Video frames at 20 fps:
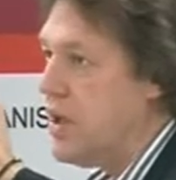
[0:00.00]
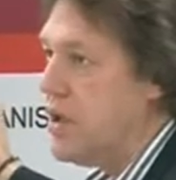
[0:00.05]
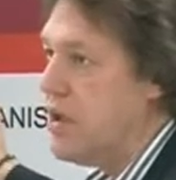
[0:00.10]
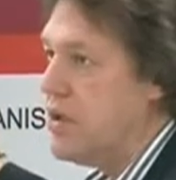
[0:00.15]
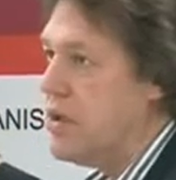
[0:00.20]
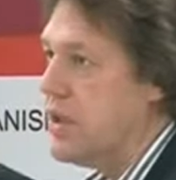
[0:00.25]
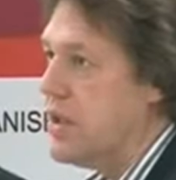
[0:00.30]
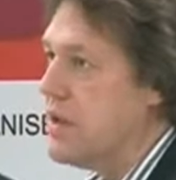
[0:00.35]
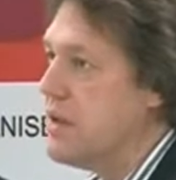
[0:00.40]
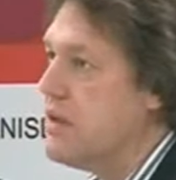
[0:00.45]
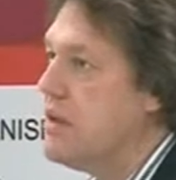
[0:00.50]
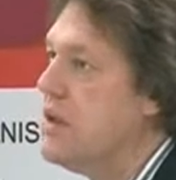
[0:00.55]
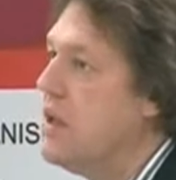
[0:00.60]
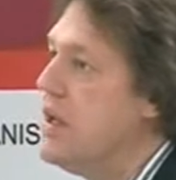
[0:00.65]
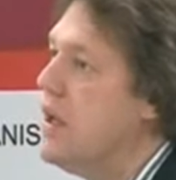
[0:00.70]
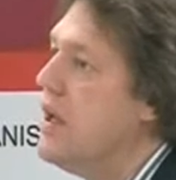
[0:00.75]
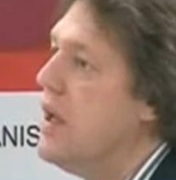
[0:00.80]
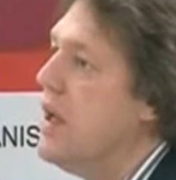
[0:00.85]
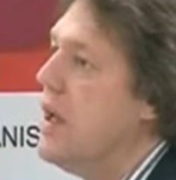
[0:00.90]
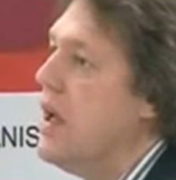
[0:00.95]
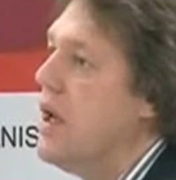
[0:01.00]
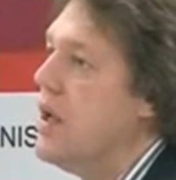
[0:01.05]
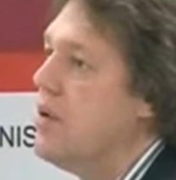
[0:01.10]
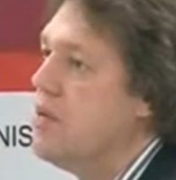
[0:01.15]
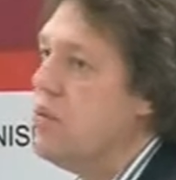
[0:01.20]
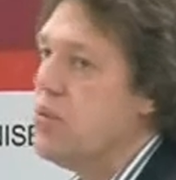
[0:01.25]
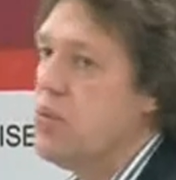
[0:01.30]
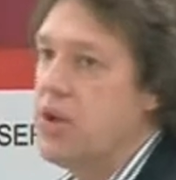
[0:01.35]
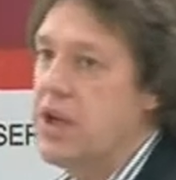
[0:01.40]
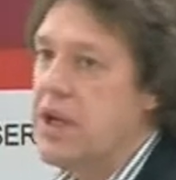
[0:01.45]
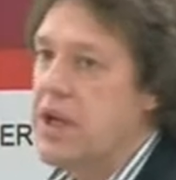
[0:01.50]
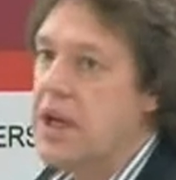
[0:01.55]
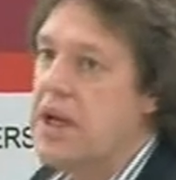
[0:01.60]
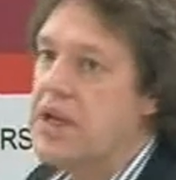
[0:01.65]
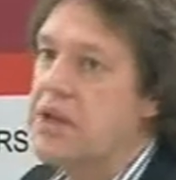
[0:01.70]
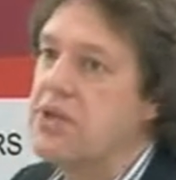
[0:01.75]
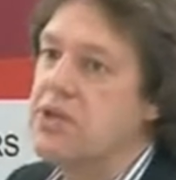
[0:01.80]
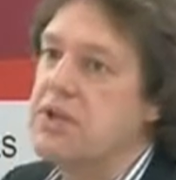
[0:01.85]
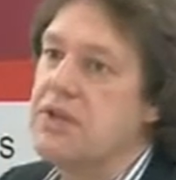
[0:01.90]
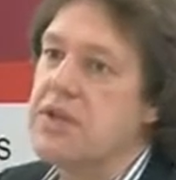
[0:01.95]
learning. And what I
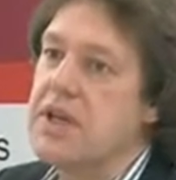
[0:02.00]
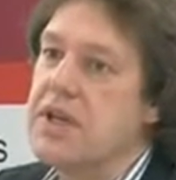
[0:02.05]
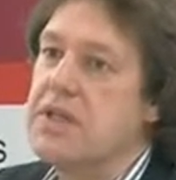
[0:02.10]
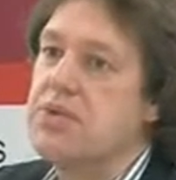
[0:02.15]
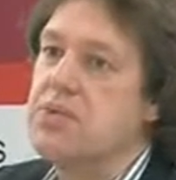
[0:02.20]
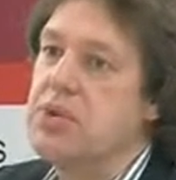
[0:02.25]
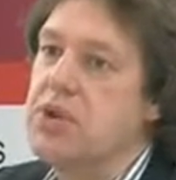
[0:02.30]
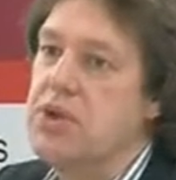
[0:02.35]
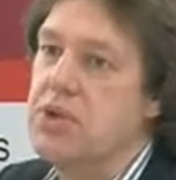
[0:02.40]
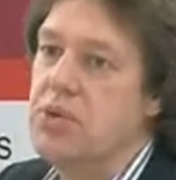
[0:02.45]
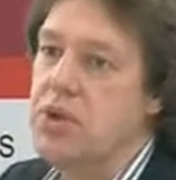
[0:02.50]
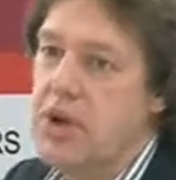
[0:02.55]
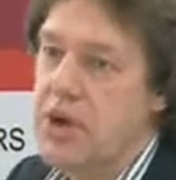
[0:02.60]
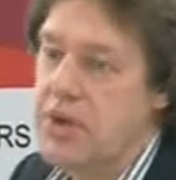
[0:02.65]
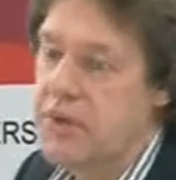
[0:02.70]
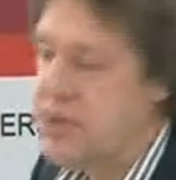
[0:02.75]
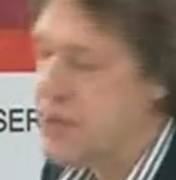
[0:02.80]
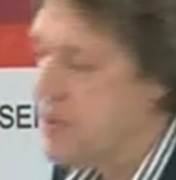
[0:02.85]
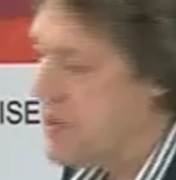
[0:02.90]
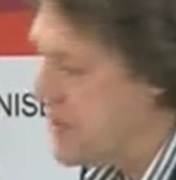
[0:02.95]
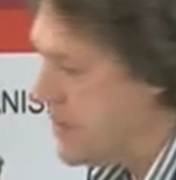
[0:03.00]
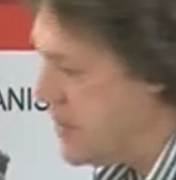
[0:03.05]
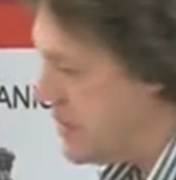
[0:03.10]
like to discuss with you after